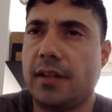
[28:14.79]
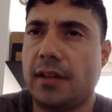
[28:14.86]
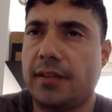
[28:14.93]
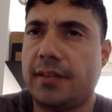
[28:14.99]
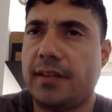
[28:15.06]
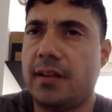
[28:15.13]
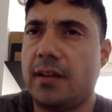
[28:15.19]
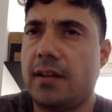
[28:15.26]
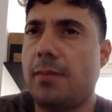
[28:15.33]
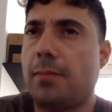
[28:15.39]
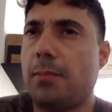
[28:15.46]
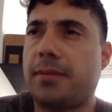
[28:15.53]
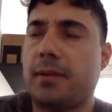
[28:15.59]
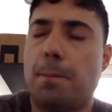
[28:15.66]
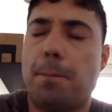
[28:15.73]

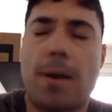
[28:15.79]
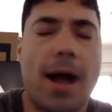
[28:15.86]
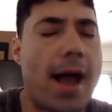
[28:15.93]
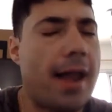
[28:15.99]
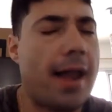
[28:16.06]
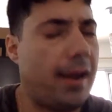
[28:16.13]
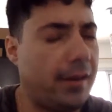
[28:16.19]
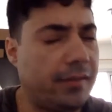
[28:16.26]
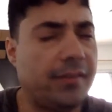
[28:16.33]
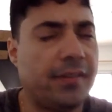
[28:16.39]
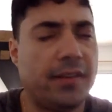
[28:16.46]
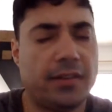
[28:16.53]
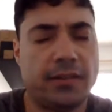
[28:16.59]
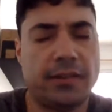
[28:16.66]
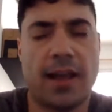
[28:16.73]
some pilots
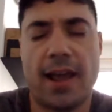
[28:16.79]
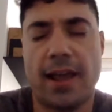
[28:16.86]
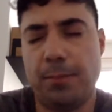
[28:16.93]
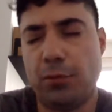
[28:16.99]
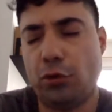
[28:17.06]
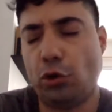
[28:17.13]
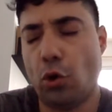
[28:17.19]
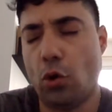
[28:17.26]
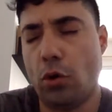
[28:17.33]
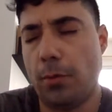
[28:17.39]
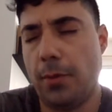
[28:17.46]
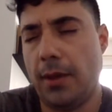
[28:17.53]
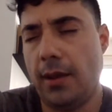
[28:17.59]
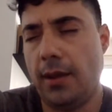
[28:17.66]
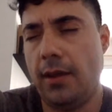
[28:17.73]
sometimes
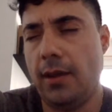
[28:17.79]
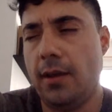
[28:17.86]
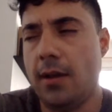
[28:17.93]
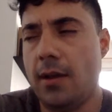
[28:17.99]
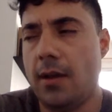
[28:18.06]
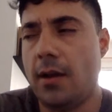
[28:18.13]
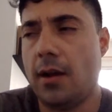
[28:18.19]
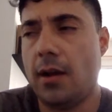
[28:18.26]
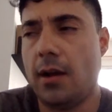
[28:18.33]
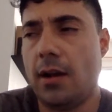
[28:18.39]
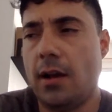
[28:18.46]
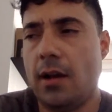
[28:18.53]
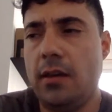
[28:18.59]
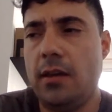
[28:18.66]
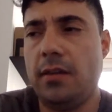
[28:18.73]
told me
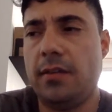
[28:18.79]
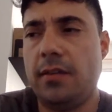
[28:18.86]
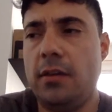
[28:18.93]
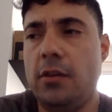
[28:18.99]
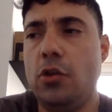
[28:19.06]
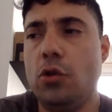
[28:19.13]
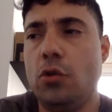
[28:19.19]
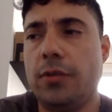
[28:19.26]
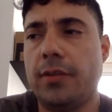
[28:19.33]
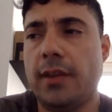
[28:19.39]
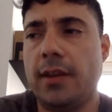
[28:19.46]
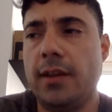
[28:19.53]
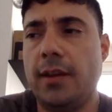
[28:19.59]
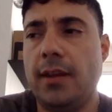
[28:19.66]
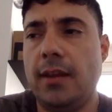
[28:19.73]
is
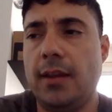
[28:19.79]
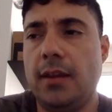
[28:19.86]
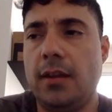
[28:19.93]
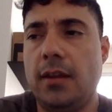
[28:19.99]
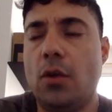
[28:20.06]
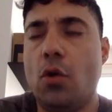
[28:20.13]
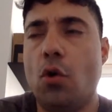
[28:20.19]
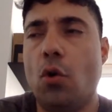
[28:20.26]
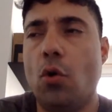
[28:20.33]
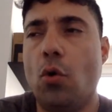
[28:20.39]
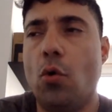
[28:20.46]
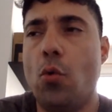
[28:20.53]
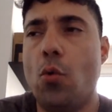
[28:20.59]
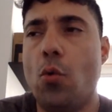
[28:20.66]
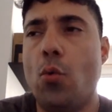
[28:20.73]
using the
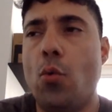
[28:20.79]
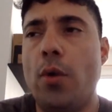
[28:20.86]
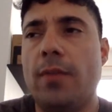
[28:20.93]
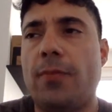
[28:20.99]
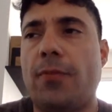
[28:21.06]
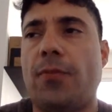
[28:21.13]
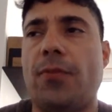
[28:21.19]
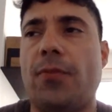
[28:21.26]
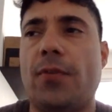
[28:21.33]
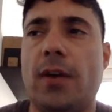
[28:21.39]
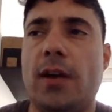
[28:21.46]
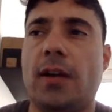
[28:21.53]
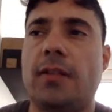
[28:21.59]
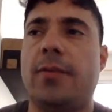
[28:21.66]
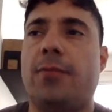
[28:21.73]
Indigo with
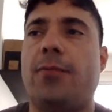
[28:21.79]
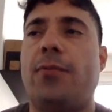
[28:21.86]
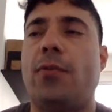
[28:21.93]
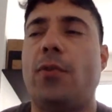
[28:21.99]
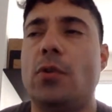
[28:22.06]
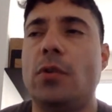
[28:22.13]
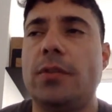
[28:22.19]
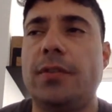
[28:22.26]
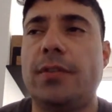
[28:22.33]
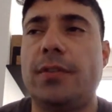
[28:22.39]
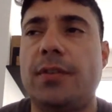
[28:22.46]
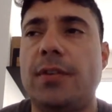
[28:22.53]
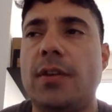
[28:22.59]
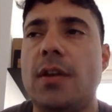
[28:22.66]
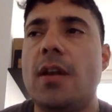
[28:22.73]
the
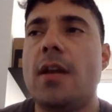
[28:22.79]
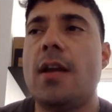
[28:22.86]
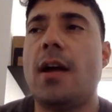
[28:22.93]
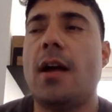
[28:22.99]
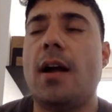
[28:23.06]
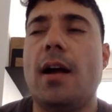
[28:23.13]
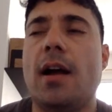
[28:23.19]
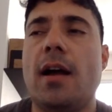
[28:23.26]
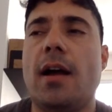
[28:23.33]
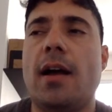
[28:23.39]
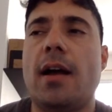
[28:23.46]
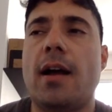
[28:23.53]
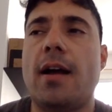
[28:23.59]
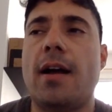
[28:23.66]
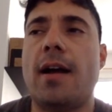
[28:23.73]
first
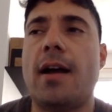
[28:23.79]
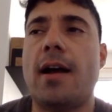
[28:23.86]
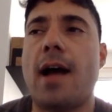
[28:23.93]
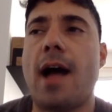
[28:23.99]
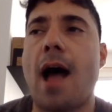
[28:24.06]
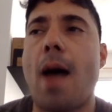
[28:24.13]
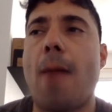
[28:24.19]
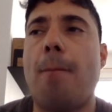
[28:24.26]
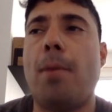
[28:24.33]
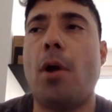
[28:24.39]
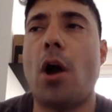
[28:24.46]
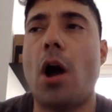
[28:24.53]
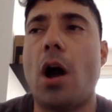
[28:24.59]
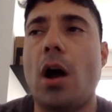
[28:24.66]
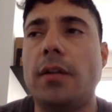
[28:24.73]

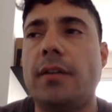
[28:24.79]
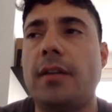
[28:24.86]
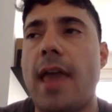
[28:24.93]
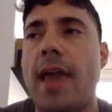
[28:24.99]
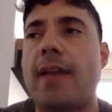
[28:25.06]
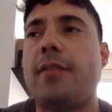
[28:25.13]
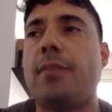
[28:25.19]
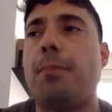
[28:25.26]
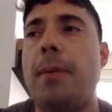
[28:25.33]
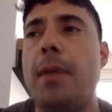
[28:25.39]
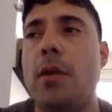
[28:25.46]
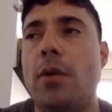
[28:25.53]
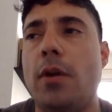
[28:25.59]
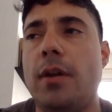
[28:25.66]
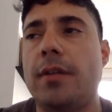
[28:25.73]
abroad
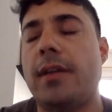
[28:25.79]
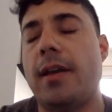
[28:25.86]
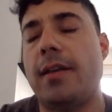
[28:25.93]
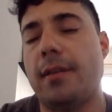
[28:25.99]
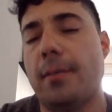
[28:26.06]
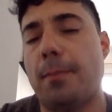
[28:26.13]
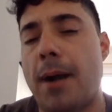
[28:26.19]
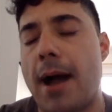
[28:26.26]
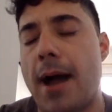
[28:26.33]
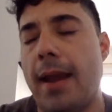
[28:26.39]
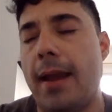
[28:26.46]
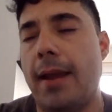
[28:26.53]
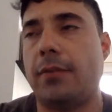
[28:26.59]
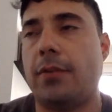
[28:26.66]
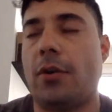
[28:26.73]
experience as a
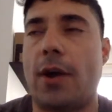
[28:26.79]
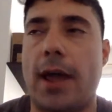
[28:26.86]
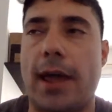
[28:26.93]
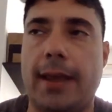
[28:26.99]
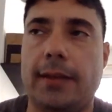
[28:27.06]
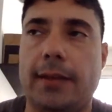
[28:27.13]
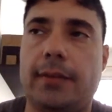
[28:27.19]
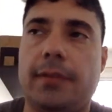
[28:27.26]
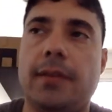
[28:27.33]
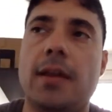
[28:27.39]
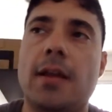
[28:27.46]
pilot, right?